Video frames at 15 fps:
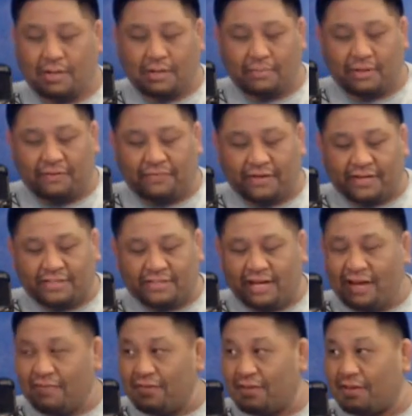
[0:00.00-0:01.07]
Motherfuckers
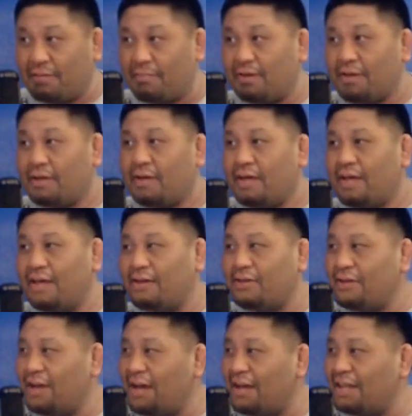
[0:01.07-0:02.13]
love him. Hell
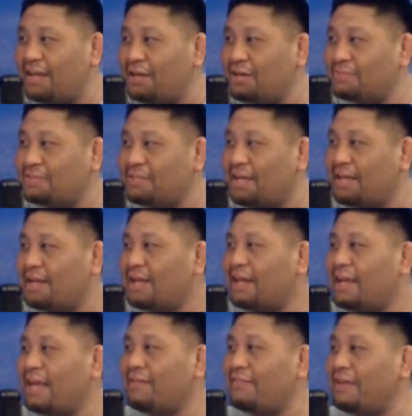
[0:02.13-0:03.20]
nah, you know what I'm saying?
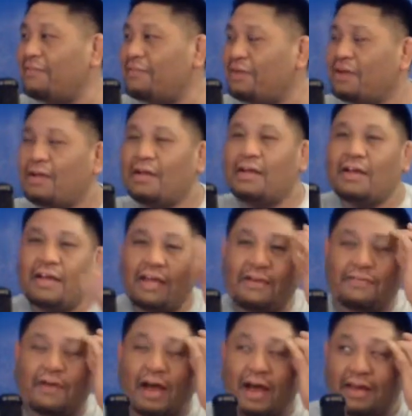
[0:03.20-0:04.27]
Even if
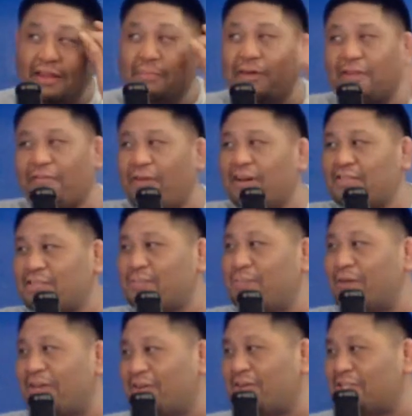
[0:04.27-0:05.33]
other motherfuckers will
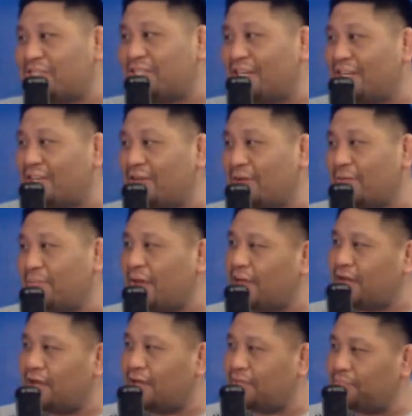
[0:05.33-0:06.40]
speak on the shit, you know what I mean?
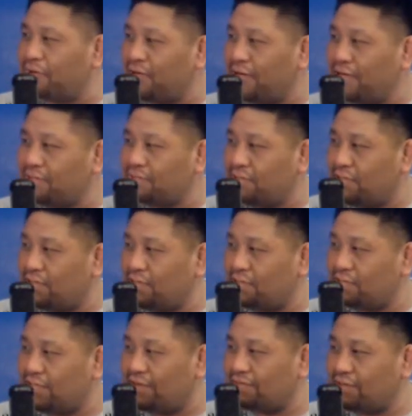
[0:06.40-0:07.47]
Like, bruh, that's
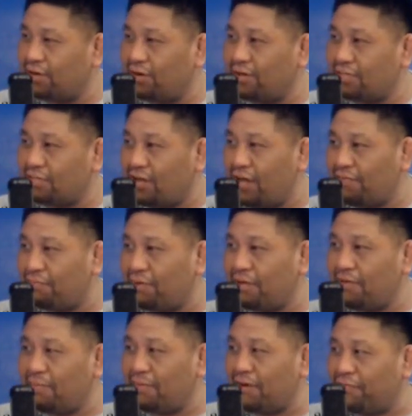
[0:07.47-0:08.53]
Steph Curry's life,
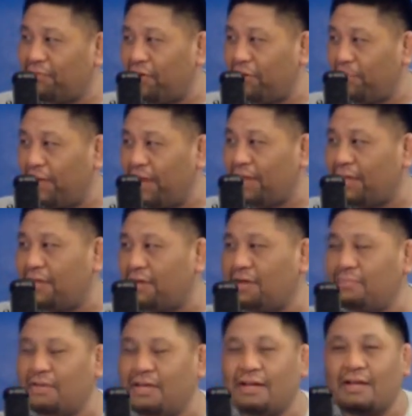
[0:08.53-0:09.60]
bruh. You better fall back, you know what
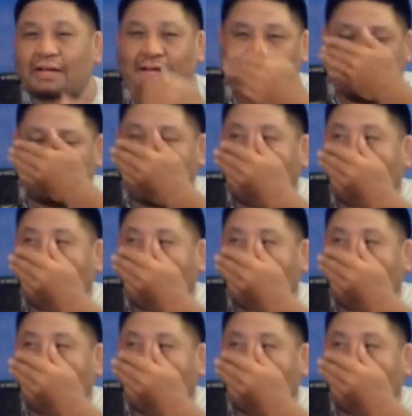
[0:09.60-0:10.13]
I mean? And then